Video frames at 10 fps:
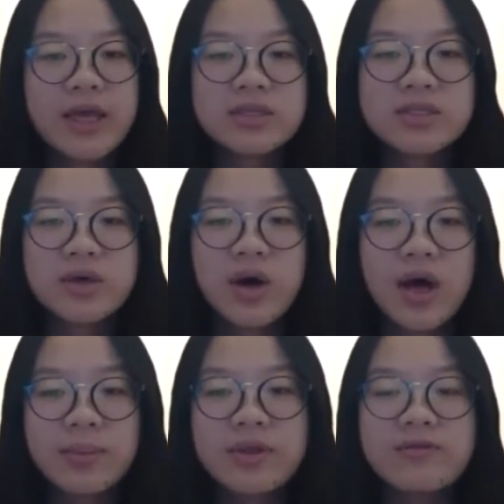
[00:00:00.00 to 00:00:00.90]
So
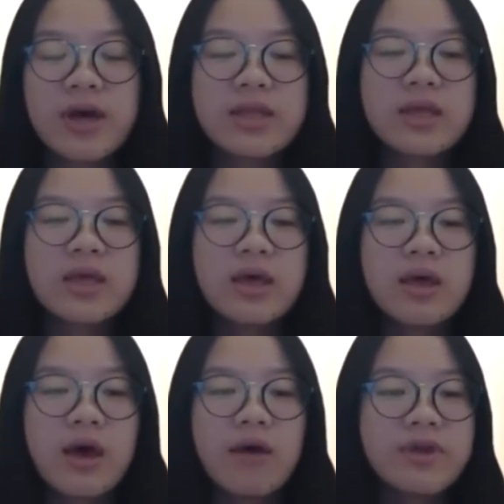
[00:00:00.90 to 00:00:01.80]
I believe that
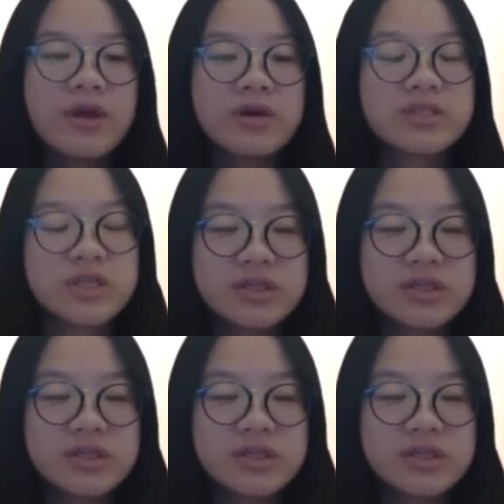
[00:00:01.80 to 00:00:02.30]
every young